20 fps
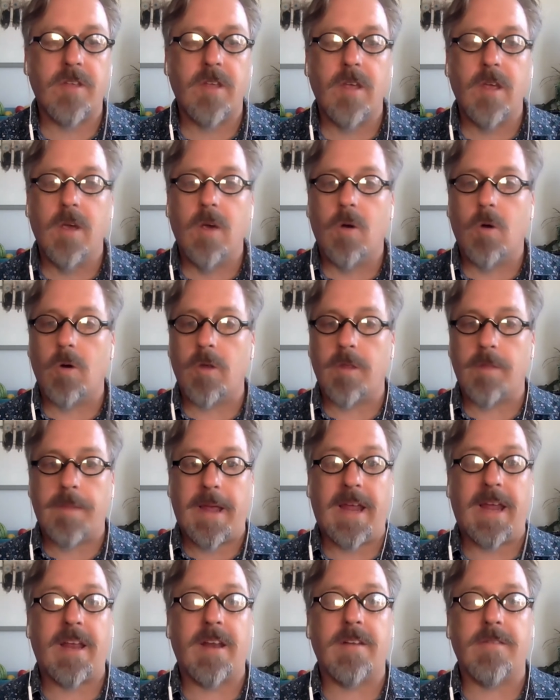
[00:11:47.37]
or the
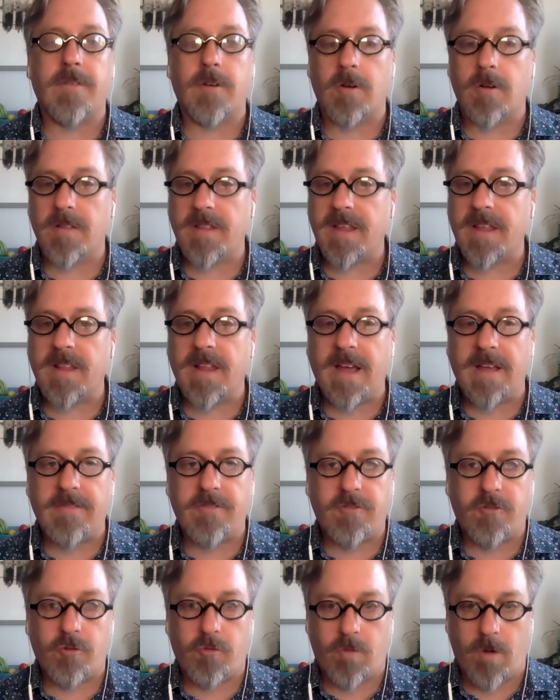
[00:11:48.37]
pain of early life
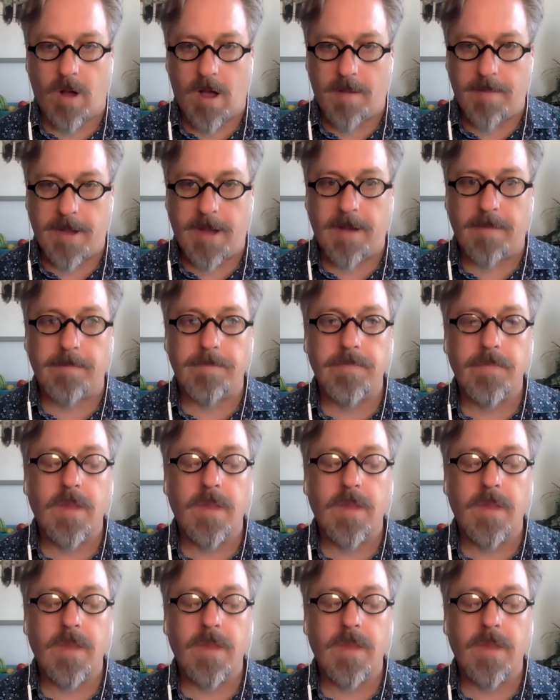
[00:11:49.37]
trauma.